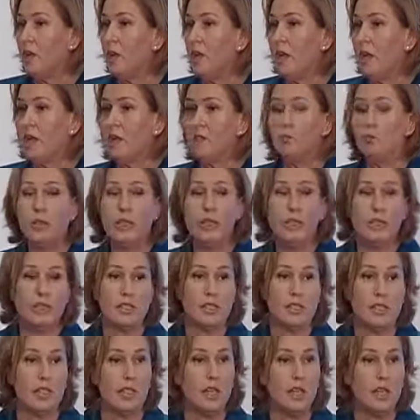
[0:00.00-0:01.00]
and we can
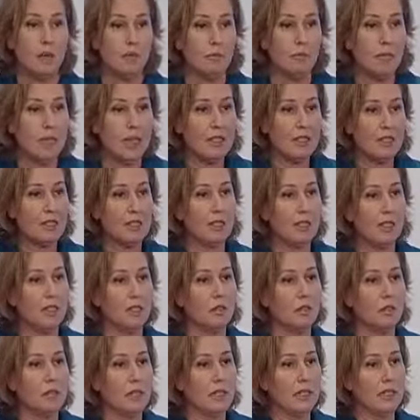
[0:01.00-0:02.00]
see Hamas in
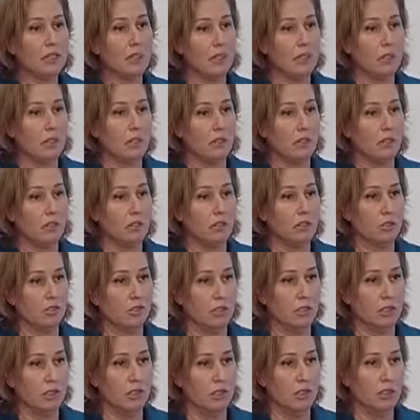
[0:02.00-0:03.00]
the Palestinian
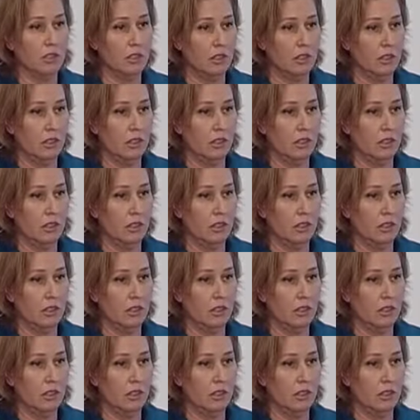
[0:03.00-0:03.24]
Authority.